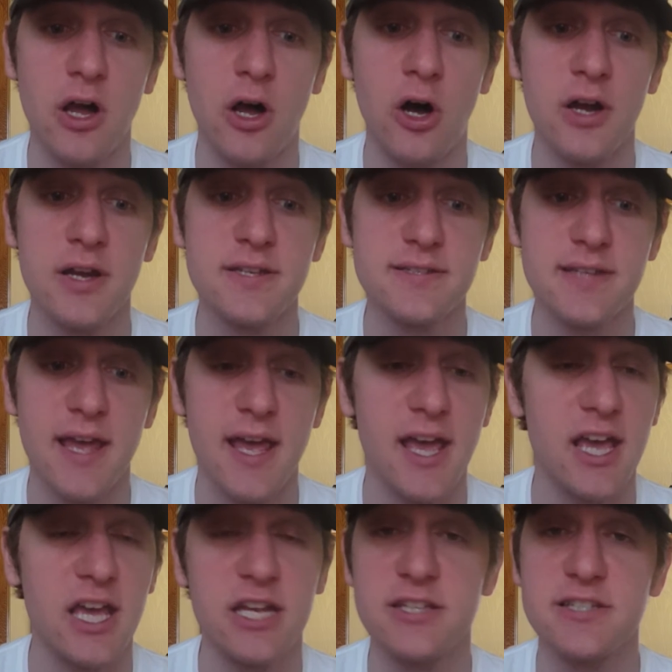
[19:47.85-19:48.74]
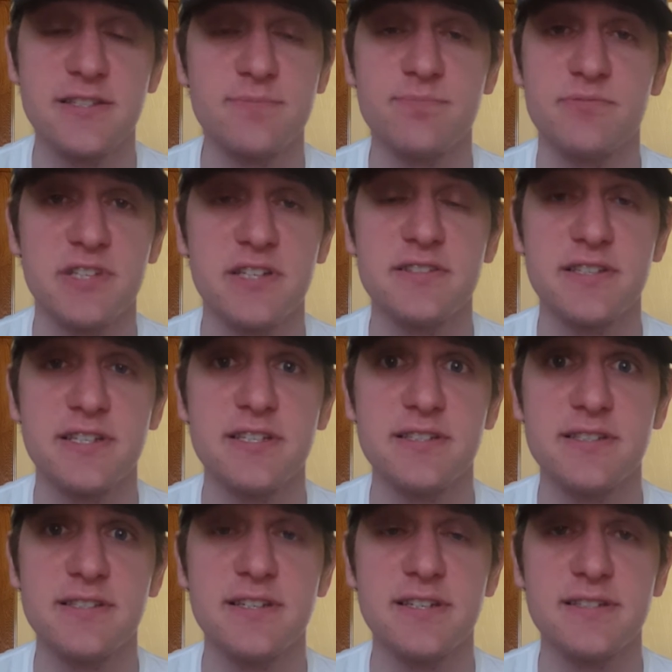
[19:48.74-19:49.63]
on his head, since
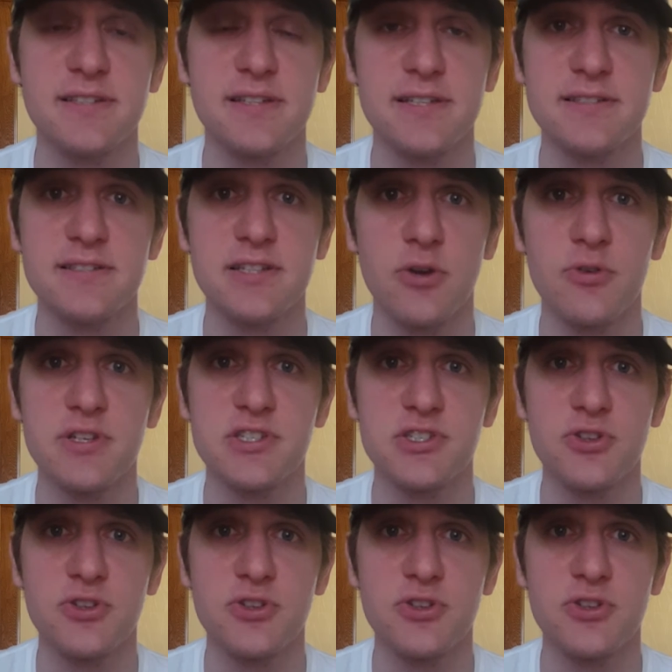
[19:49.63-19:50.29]
he sees that Tony